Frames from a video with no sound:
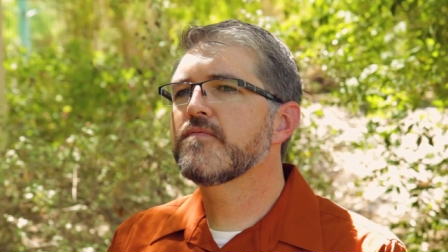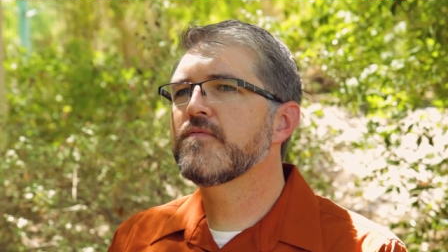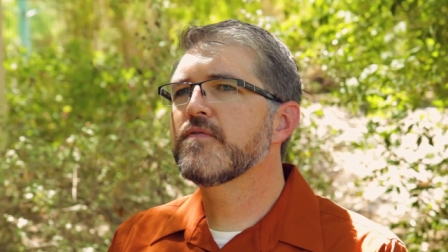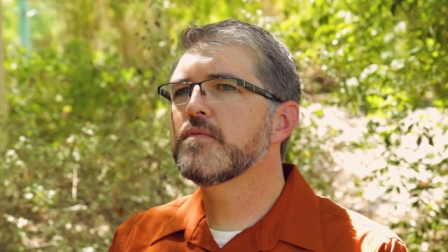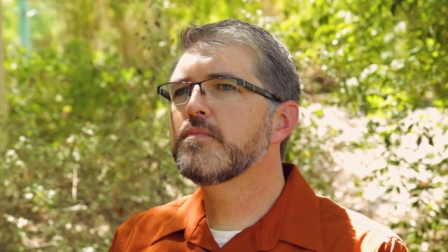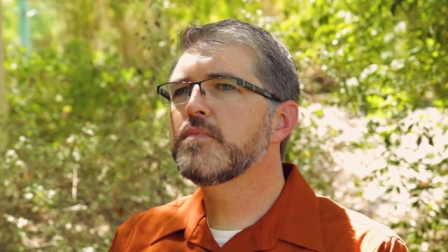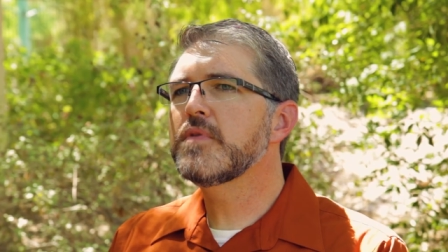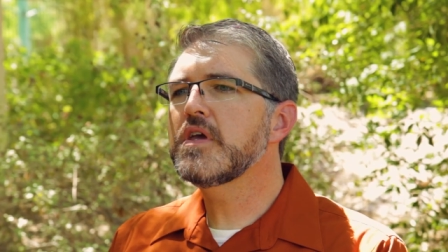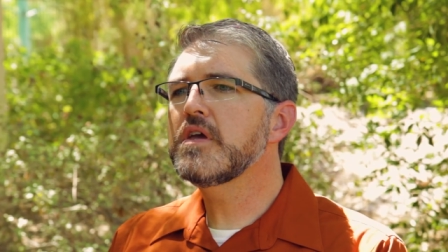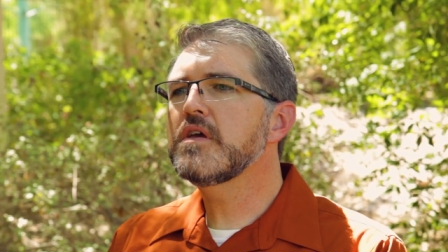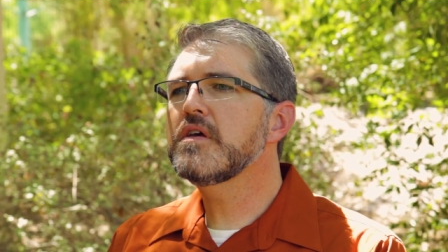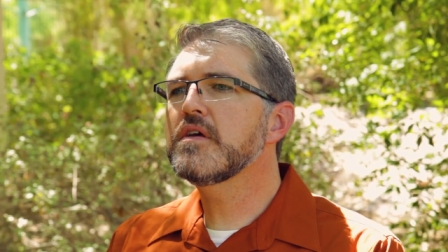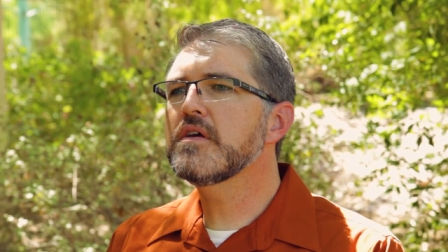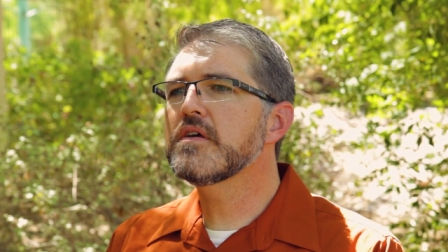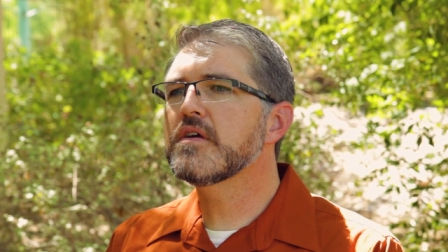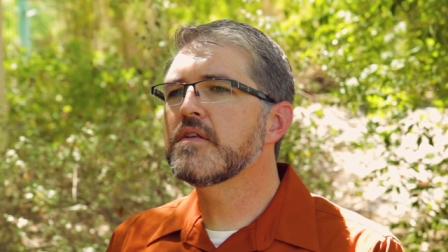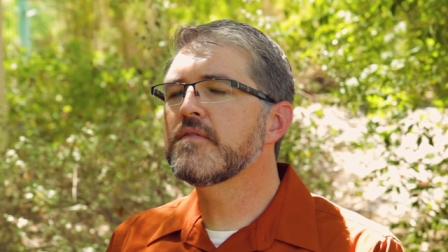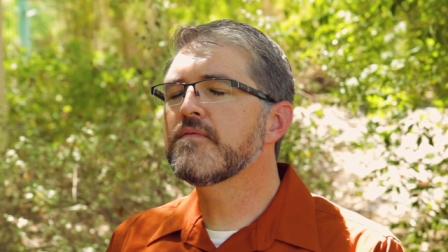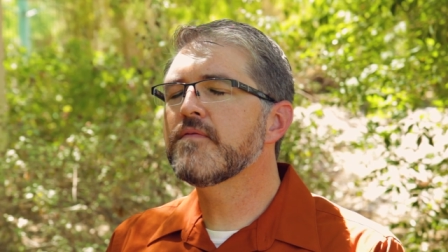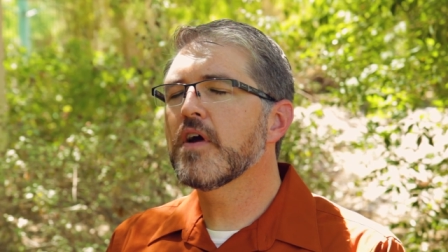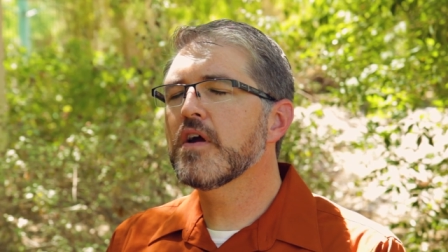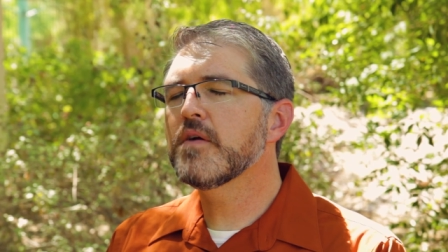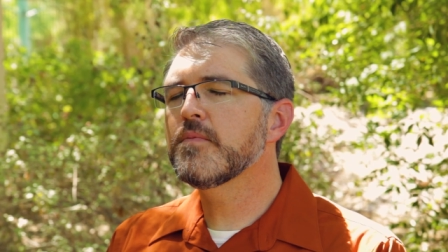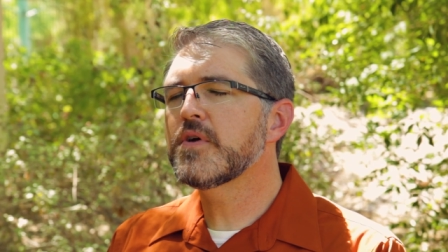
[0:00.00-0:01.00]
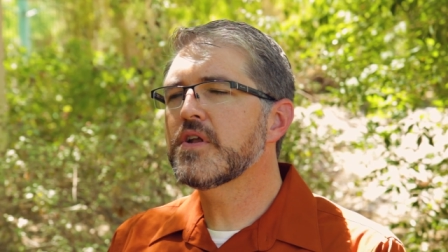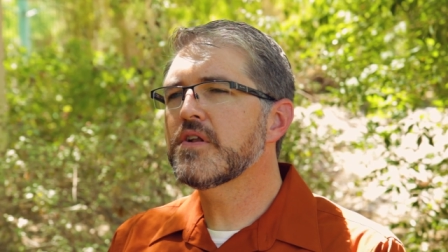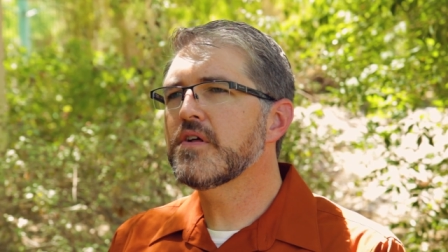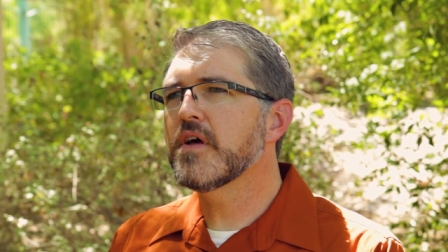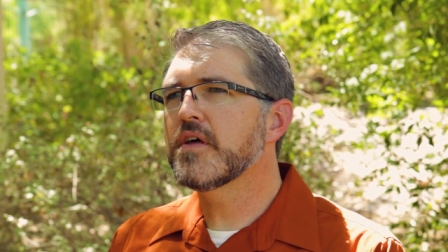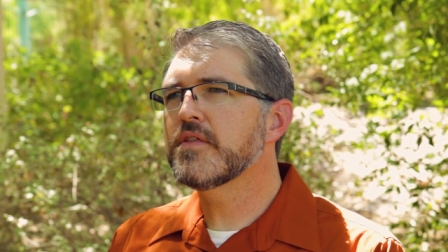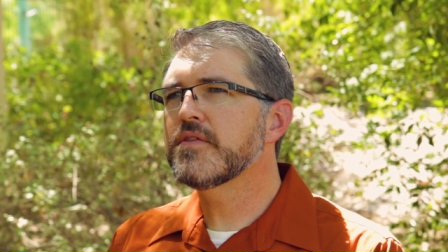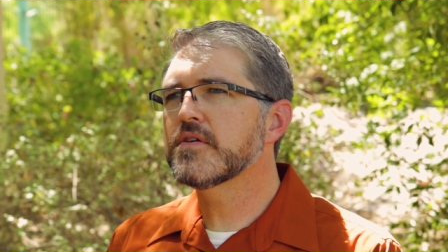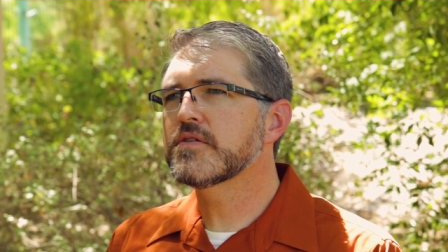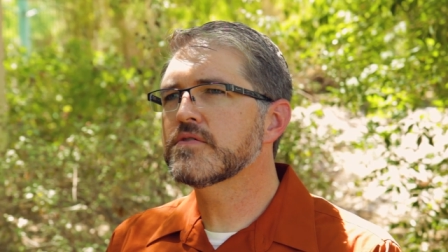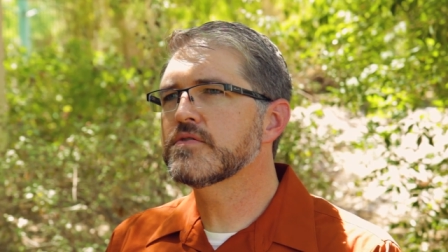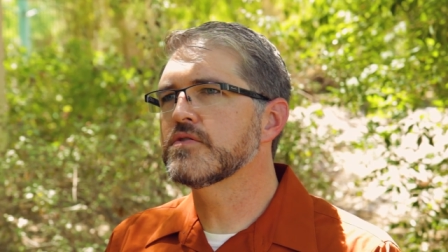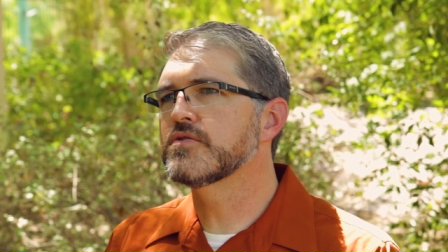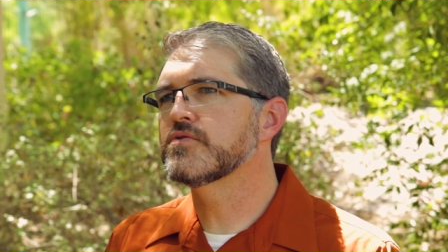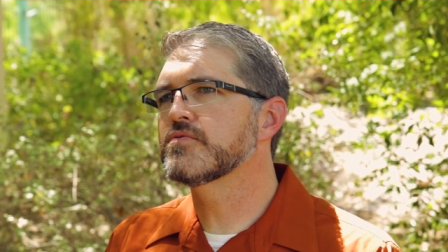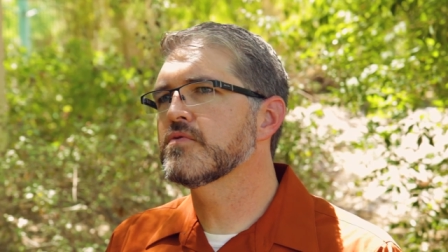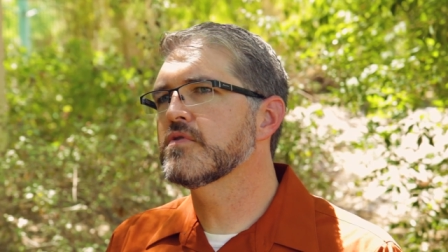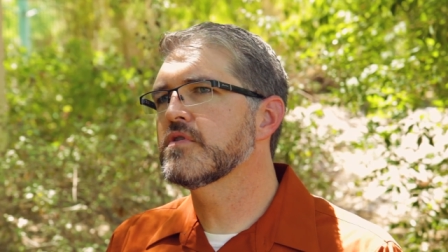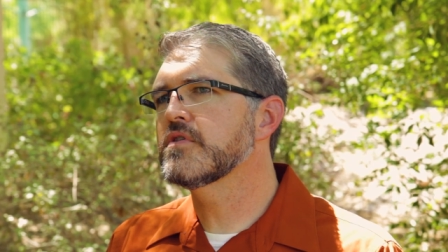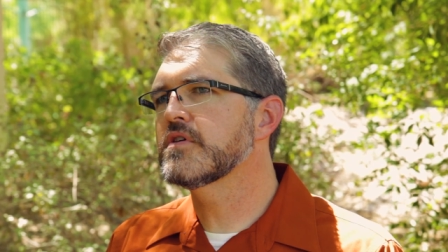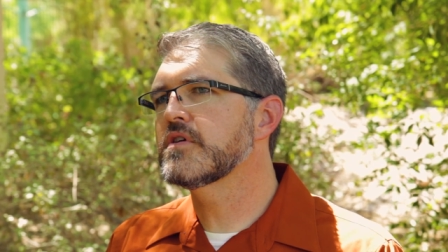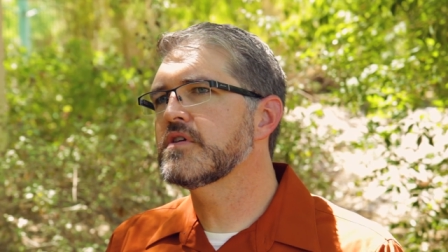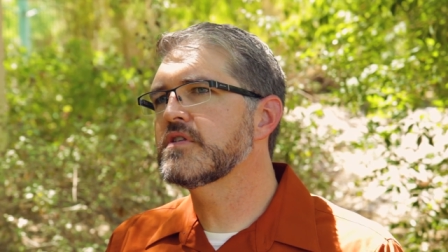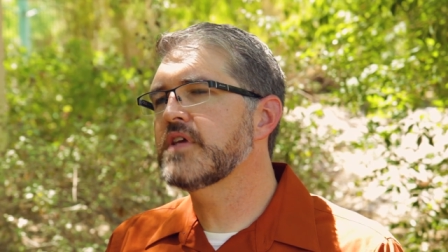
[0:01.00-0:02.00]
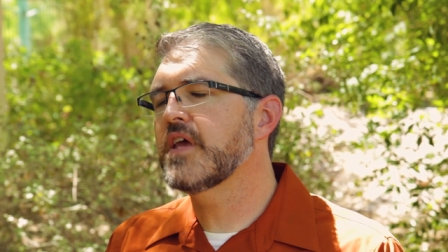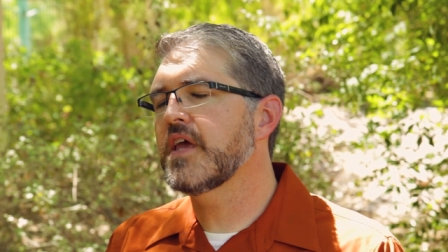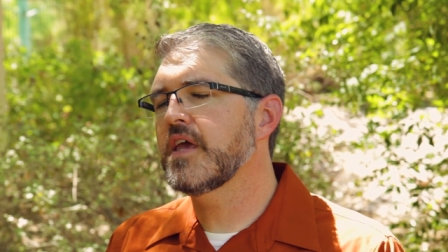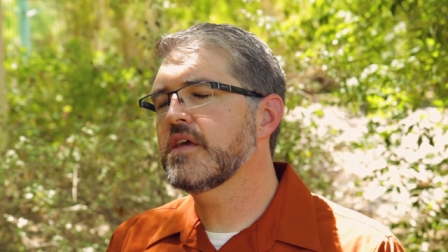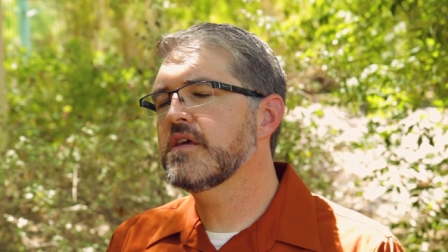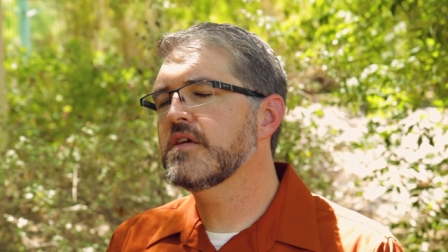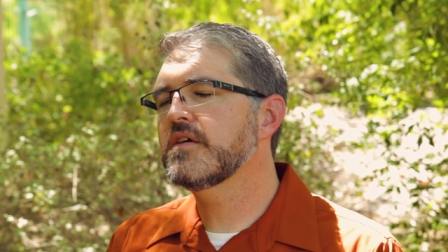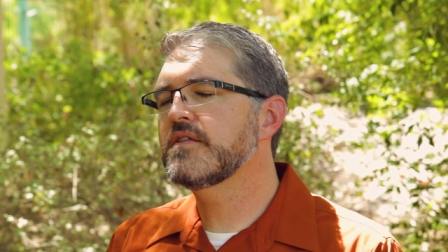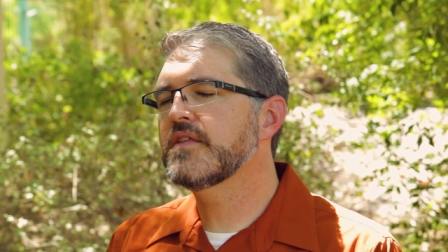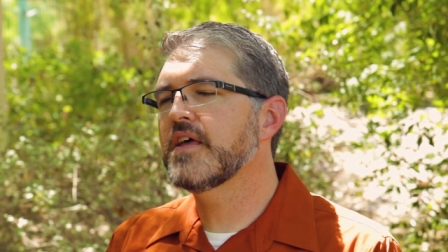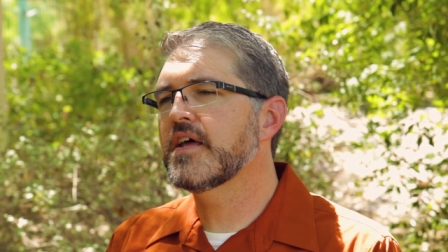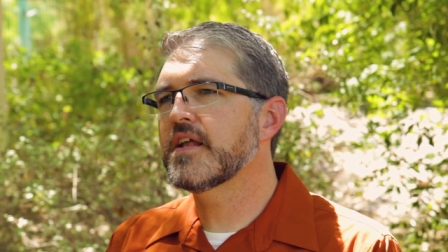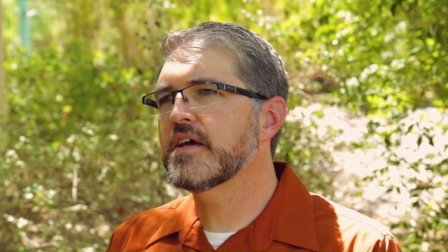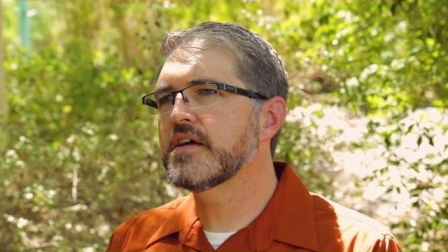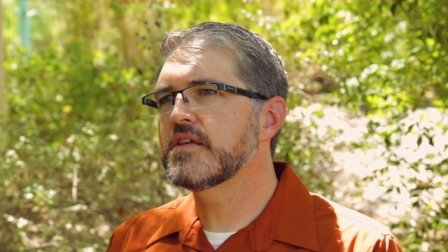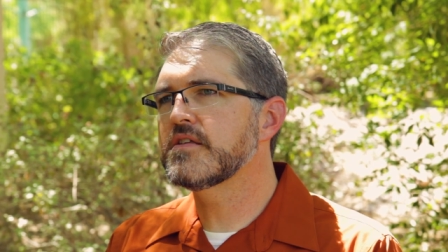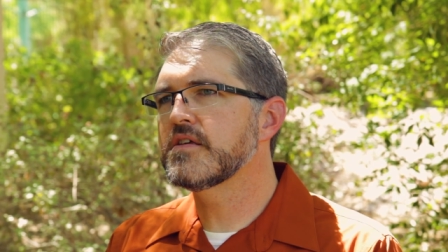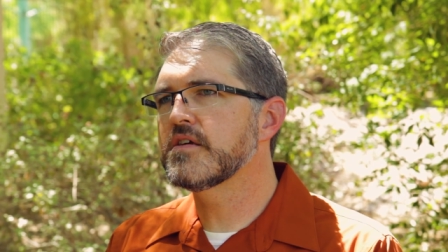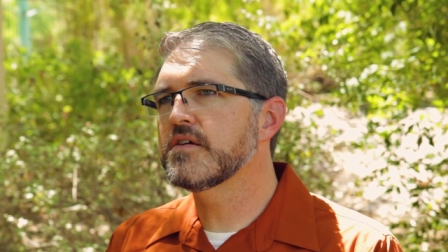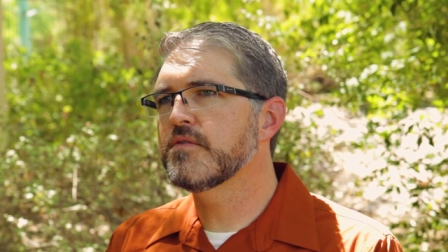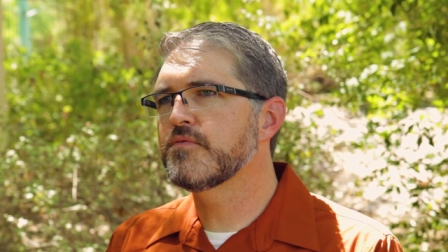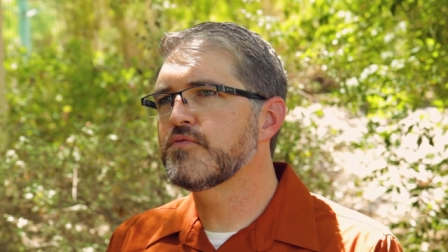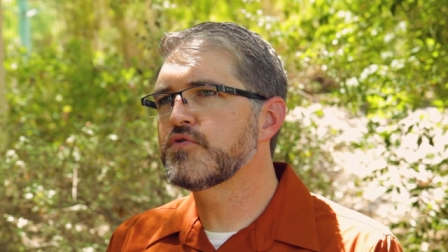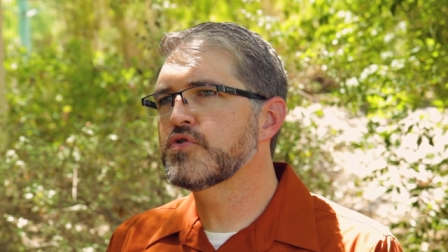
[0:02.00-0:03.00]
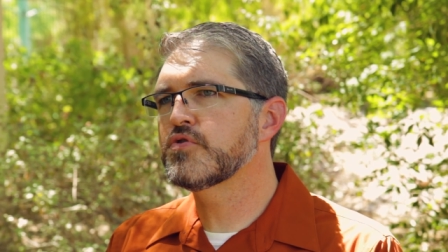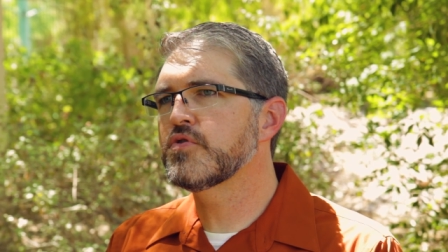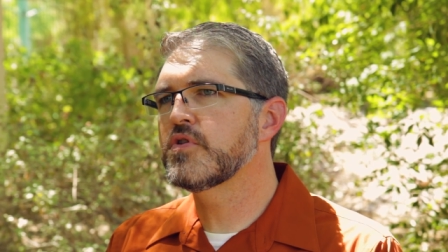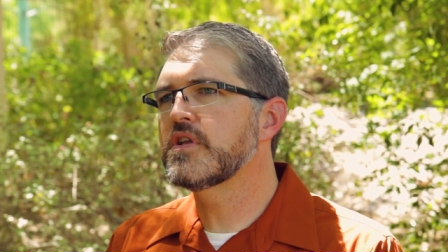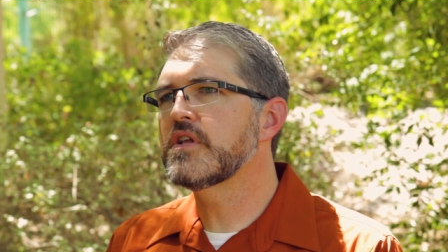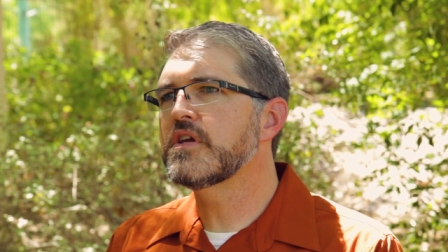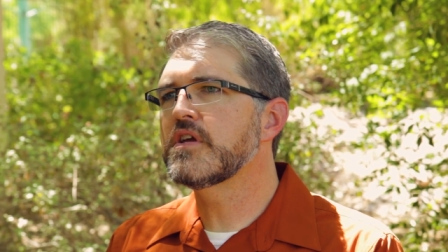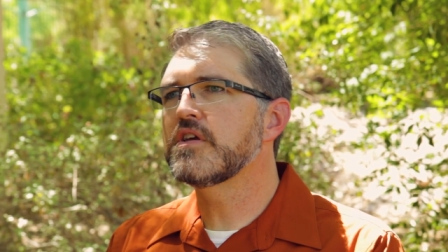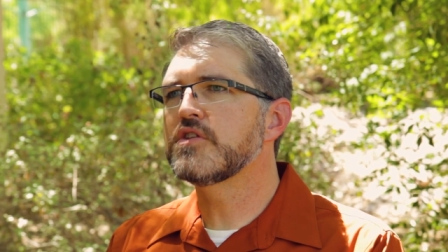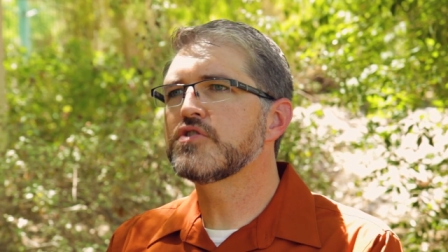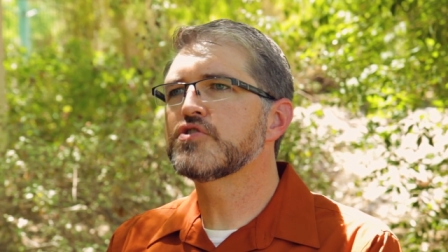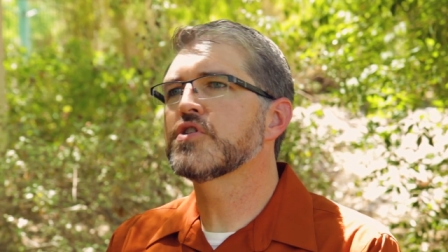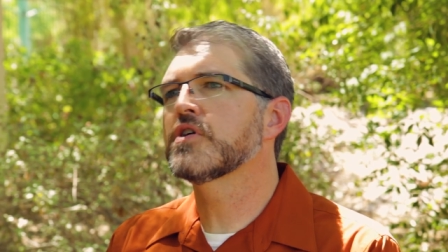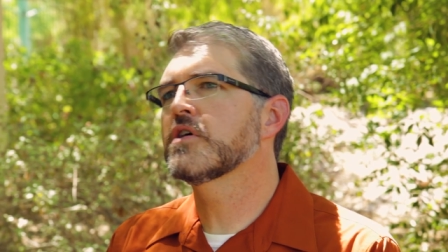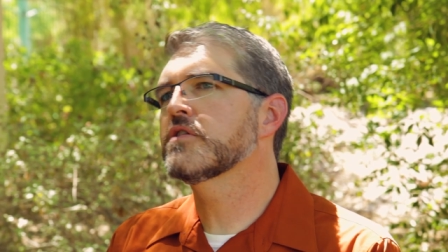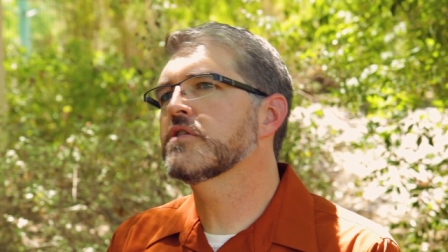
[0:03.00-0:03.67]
For me, environmental ethics is really taking that idea of treating each